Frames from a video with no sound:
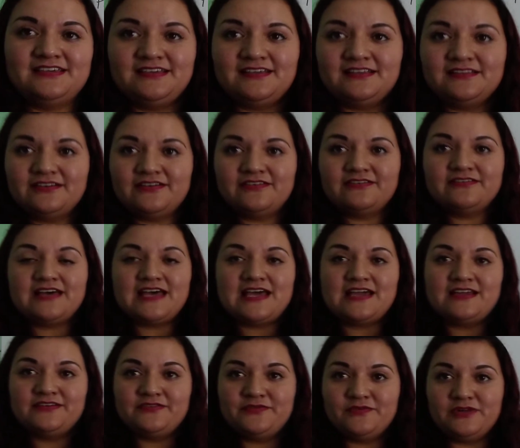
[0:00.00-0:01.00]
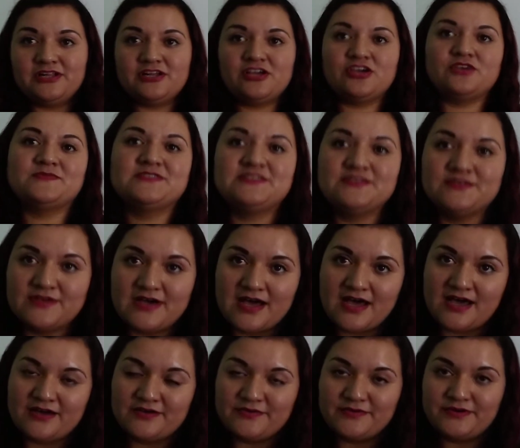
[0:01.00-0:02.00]
Hello and welcome to
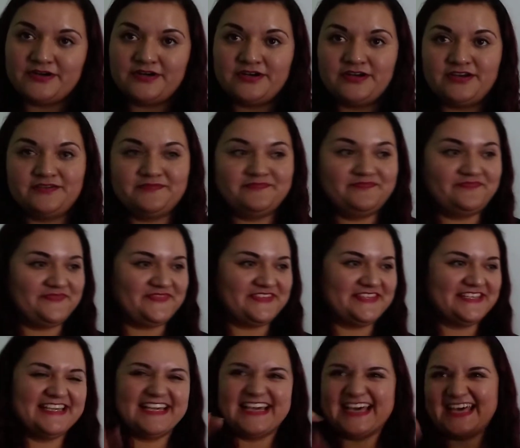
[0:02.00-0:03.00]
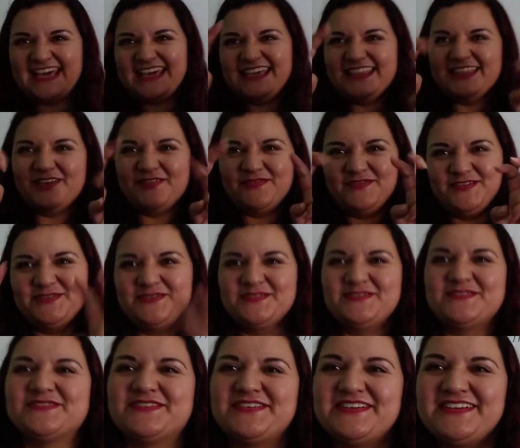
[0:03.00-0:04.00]
our kind of
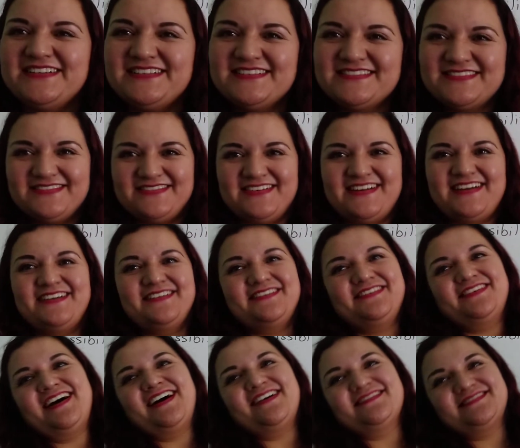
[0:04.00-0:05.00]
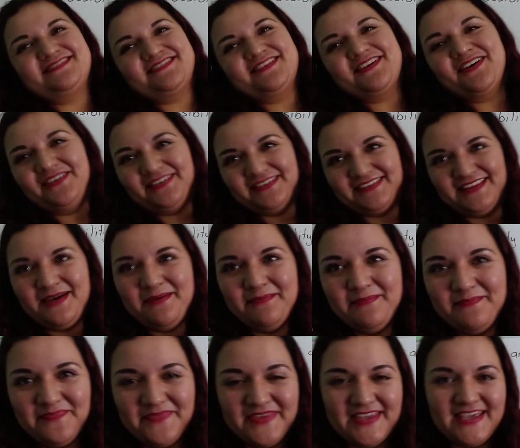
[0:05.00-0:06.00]
tutorials, or I don't know how to call them,
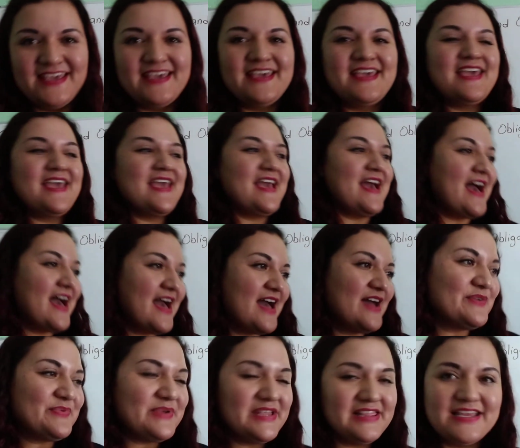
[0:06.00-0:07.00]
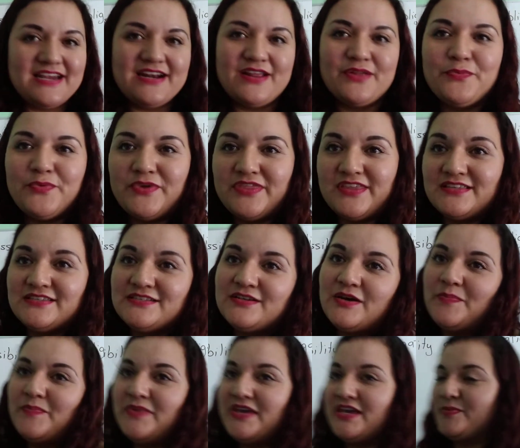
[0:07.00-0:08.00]
related with the
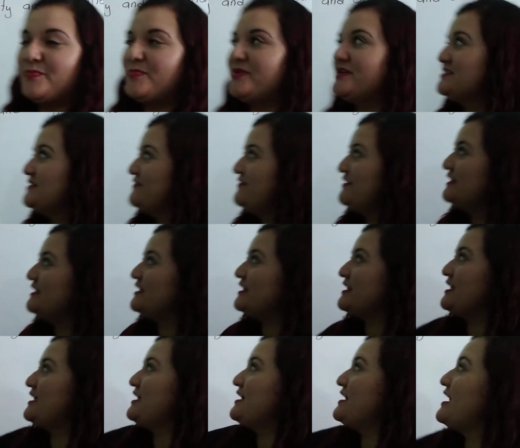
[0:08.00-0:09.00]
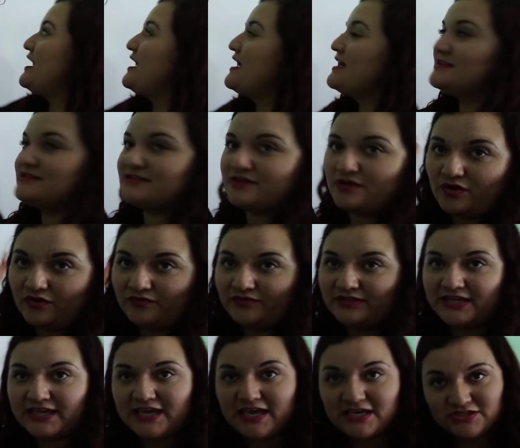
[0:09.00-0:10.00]
topic possibility and
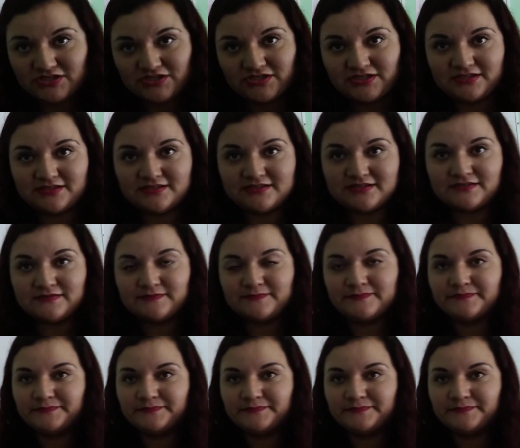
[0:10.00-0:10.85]
obligations.